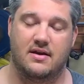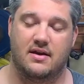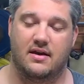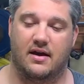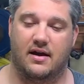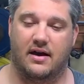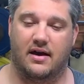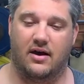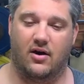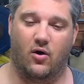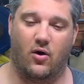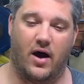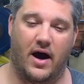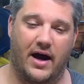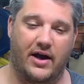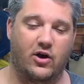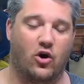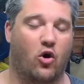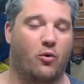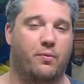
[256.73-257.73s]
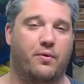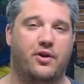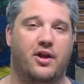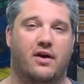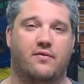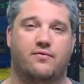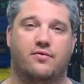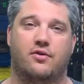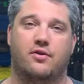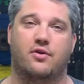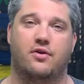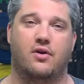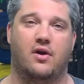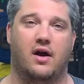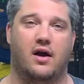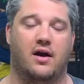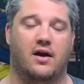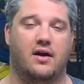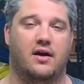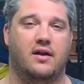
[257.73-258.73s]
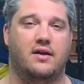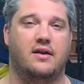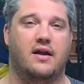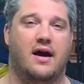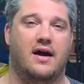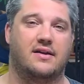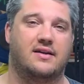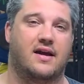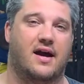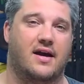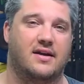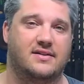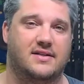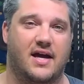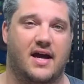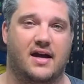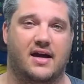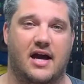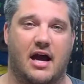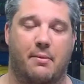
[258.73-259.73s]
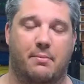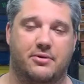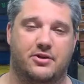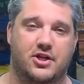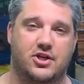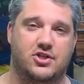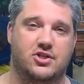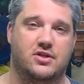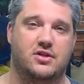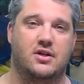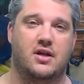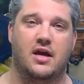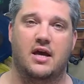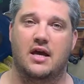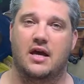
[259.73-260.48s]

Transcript: Ohio opened up for non-contact competition,